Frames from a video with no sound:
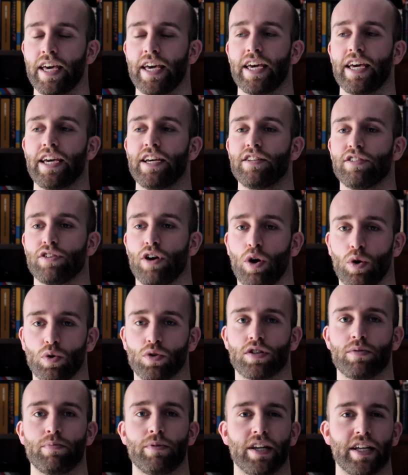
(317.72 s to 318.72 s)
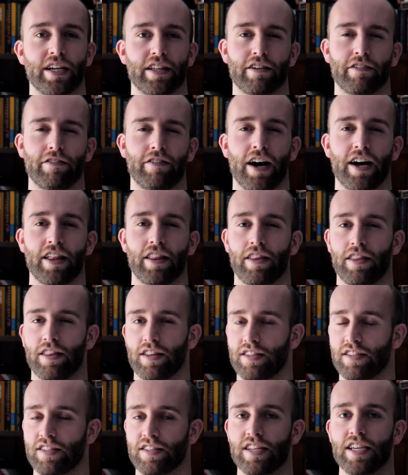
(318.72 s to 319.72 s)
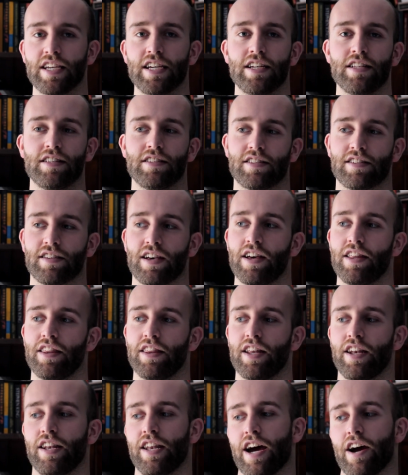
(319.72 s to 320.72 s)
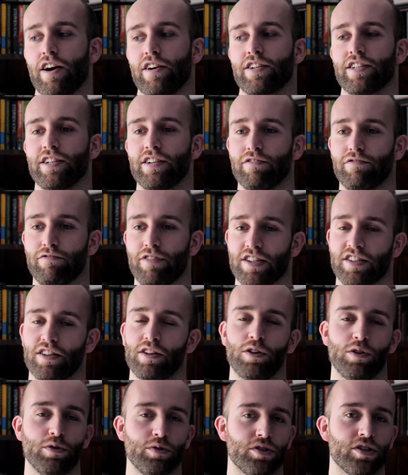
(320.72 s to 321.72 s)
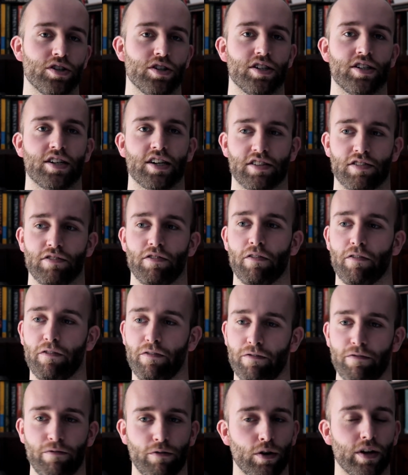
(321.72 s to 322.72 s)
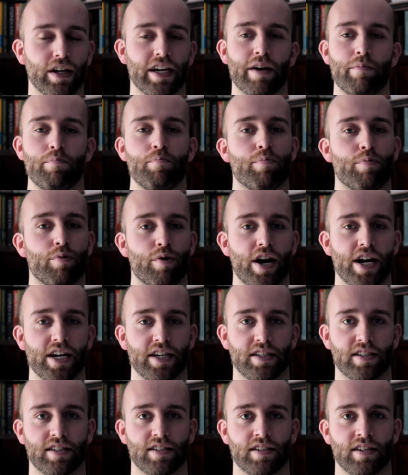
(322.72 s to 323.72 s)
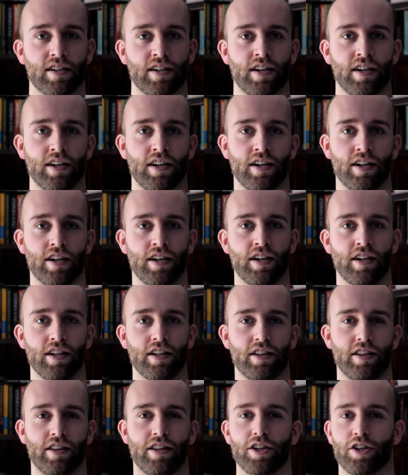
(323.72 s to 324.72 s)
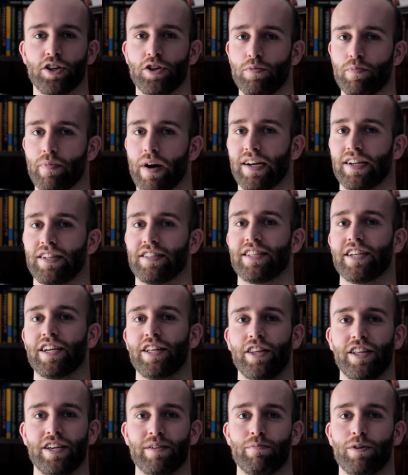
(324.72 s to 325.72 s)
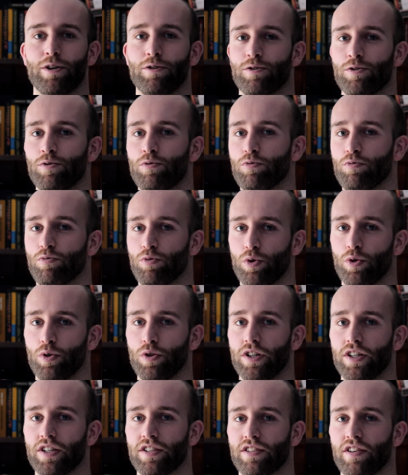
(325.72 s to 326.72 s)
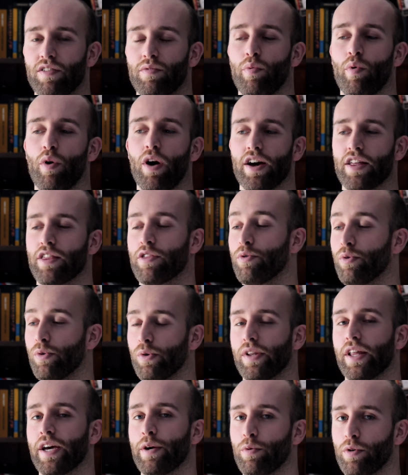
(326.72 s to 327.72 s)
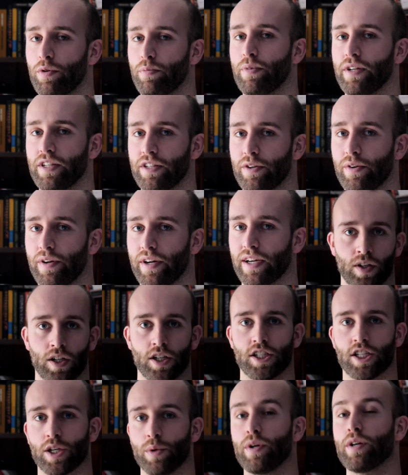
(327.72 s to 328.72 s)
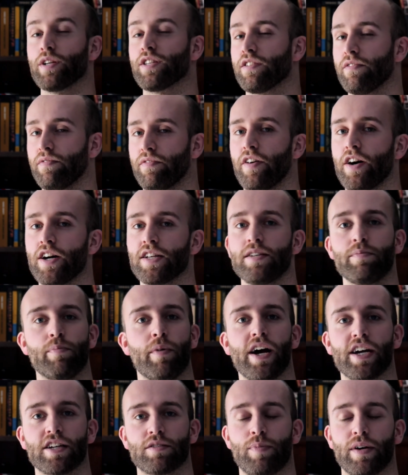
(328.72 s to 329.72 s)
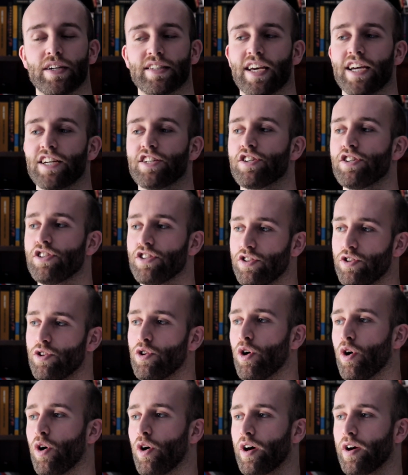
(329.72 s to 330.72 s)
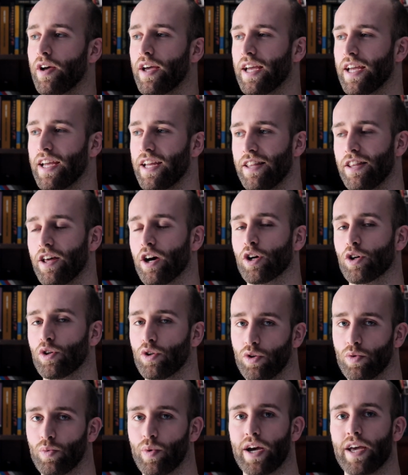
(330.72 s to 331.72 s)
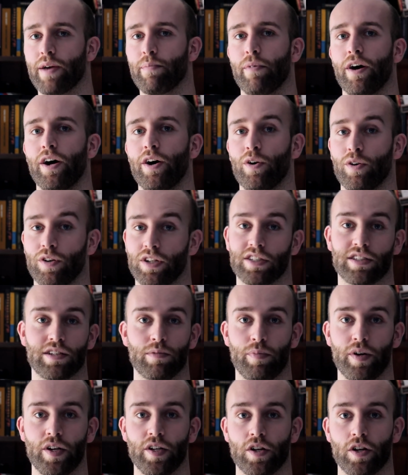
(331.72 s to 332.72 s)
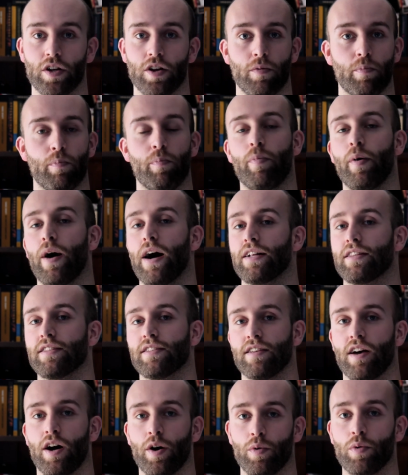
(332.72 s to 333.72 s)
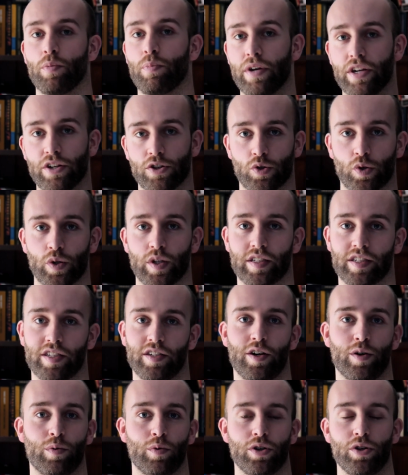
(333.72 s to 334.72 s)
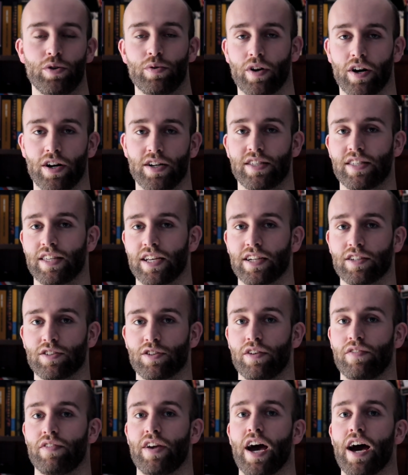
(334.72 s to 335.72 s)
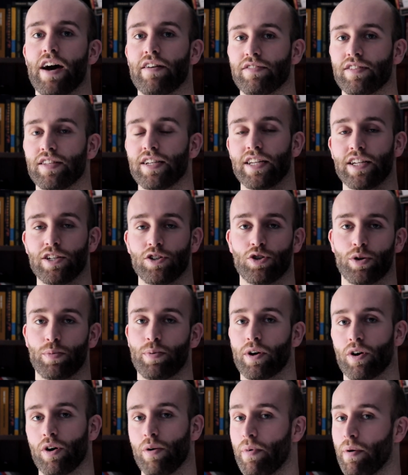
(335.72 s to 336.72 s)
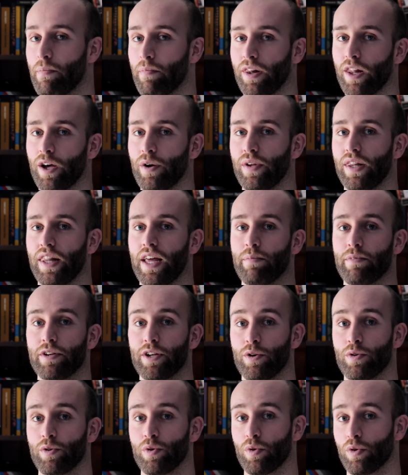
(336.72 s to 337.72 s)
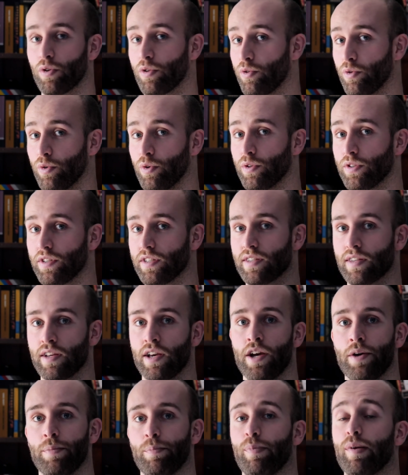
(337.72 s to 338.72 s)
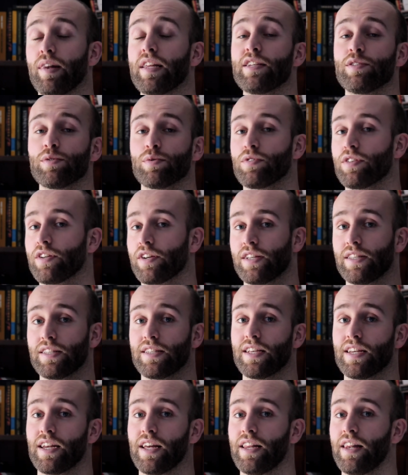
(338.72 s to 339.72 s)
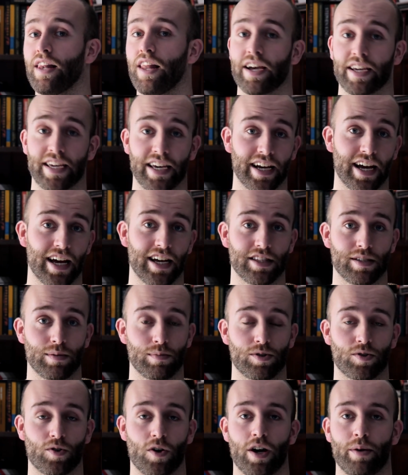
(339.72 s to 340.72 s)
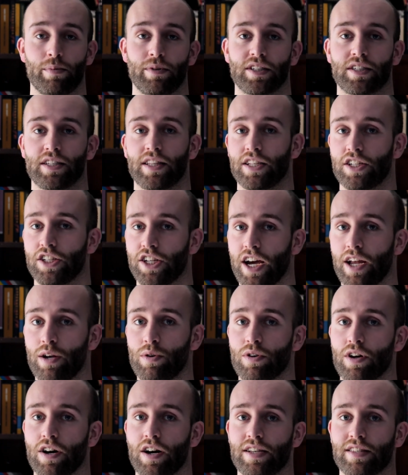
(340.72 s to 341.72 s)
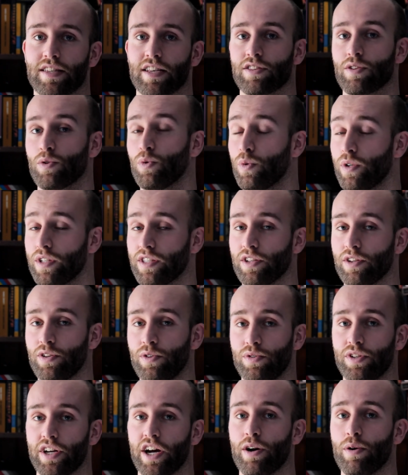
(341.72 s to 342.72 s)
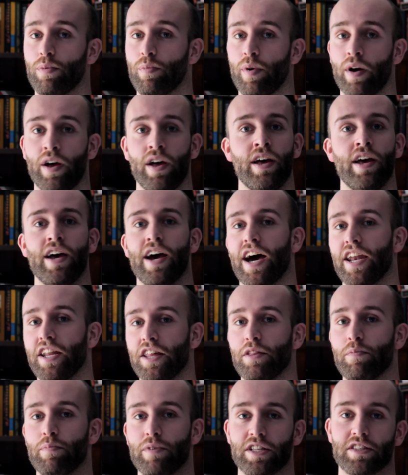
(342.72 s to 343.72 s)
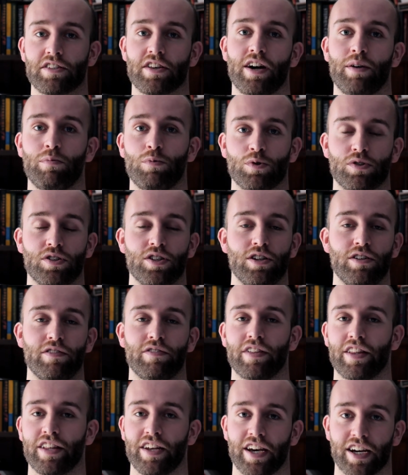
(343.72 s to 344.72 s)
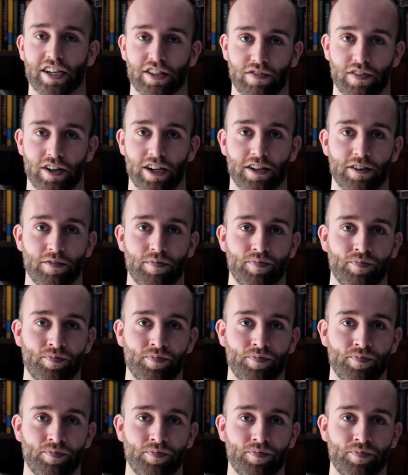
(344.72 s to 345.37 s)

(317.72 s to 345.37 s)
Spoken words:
It is ultimately the fact that the scenes and the narrative resolution doesn't fully embrace the humanity and the emotional rawness of what I thought they would be doing. So it subverted my expectations, not in a good way, in my honest opinion. But I would be intrigued to know what you guys think. So if you have seen it, drop a comment below and let me know your thoughts. Please also consider liking and subscribing to the channel, guys. That's always a huge help. And in the meantime, we'll see you for the next vid.